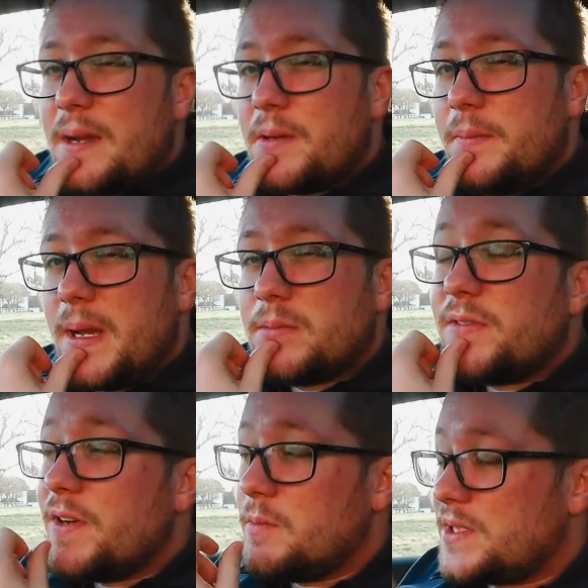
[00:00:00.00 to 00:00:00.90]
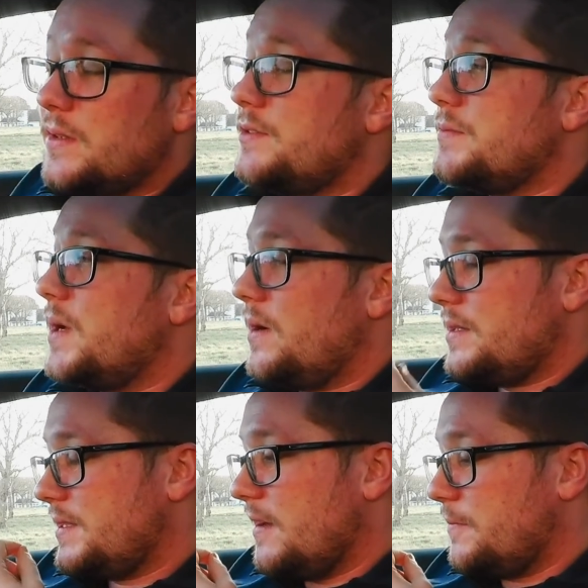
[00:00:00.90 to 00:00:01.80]
I'm going to be able to film aside from car
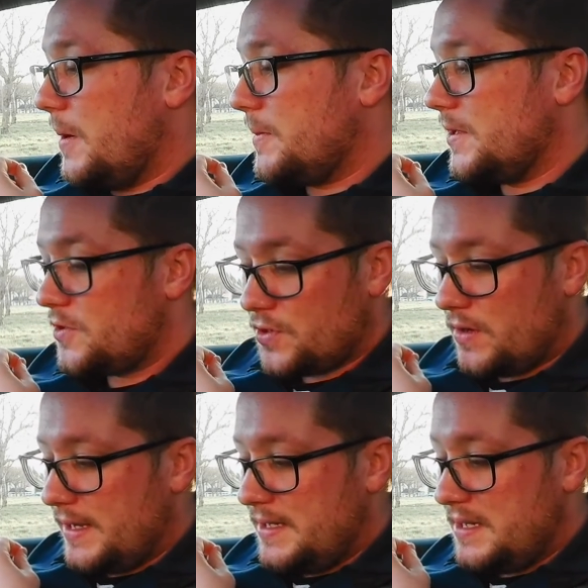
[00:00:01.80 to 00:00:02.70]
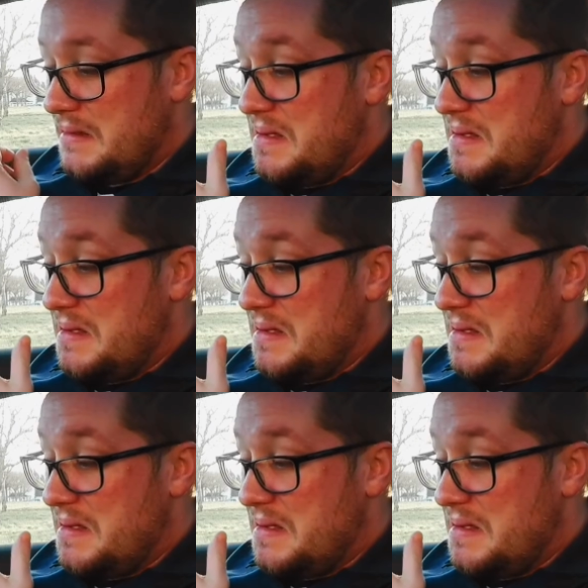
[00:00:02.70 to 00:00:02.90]
stuff, but I'm going to try and